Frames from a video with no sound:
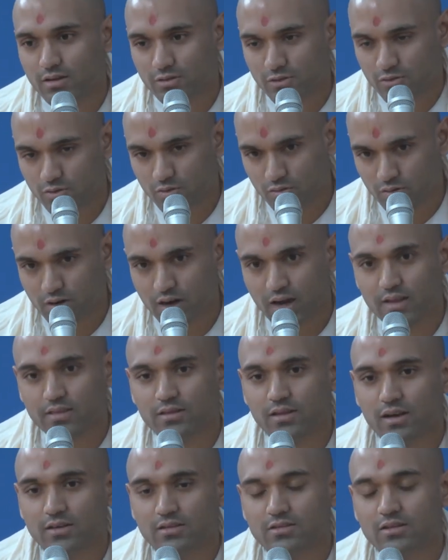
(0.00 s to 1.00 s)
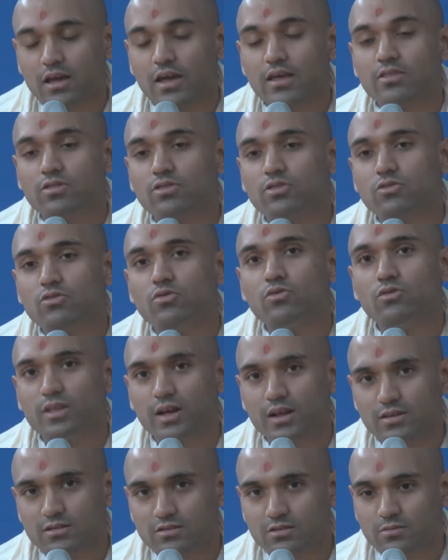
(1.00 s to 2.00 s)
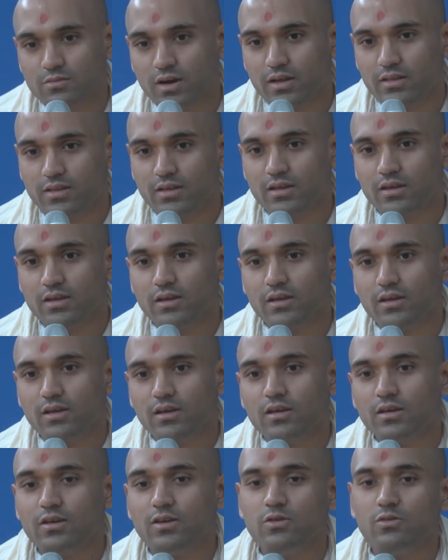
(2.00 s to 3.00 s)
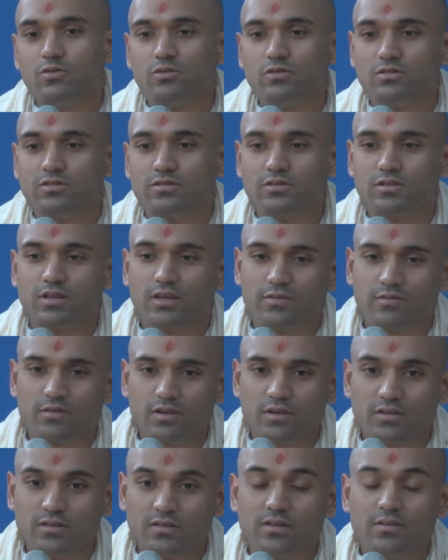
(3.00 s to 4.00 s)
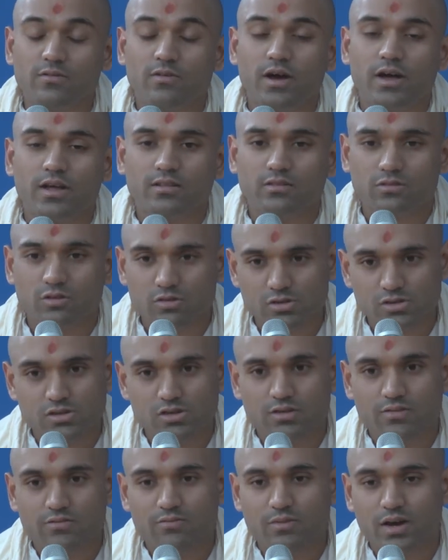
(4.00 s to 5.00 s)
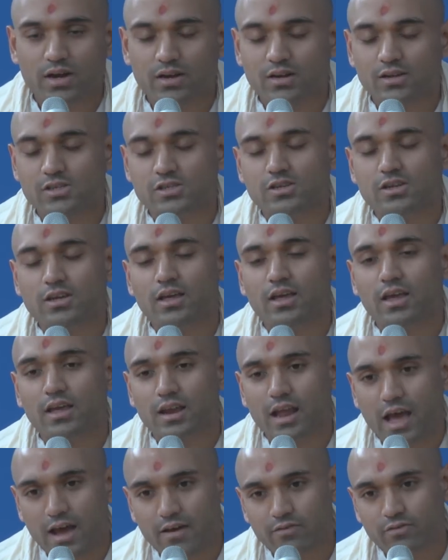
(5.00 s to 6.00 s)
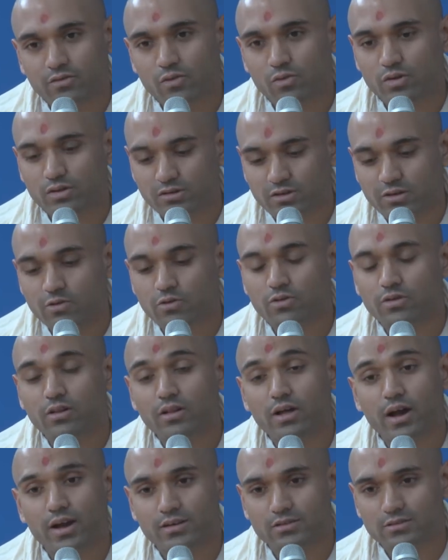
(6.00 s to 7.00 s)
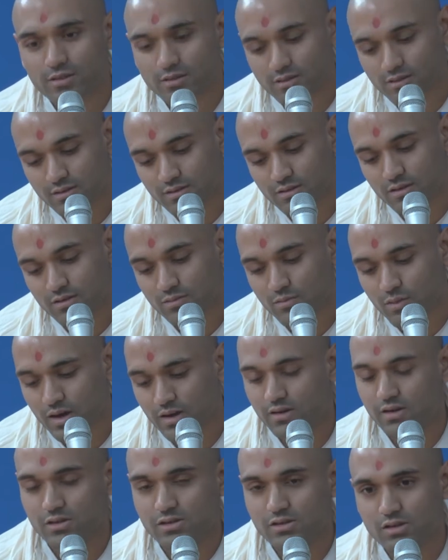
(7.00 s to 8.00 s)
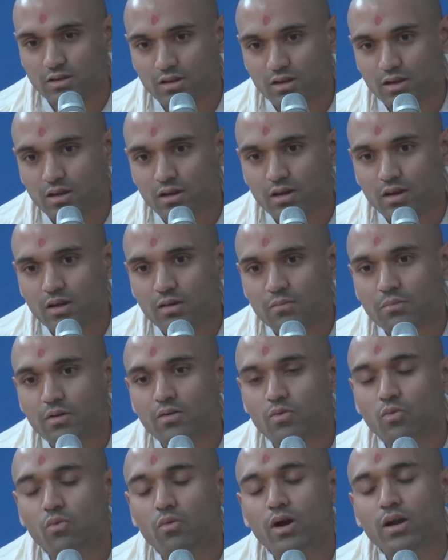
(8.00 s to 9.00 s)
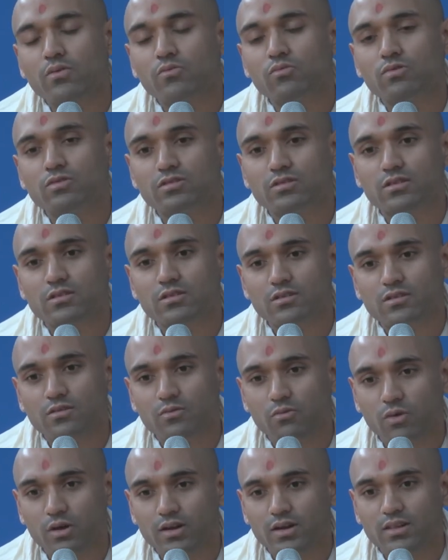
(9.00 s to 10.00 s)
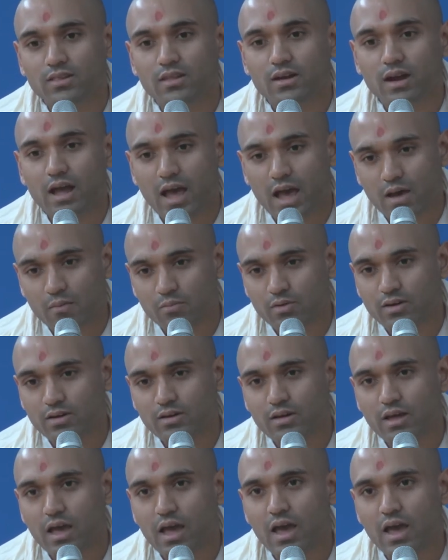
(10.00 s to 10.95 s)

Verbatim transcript: to Gandas. And through that samadhi, he was given divine darshan of Maharaj. And afterwards, he realized that this is Maharaj. But when was this? When did it happen?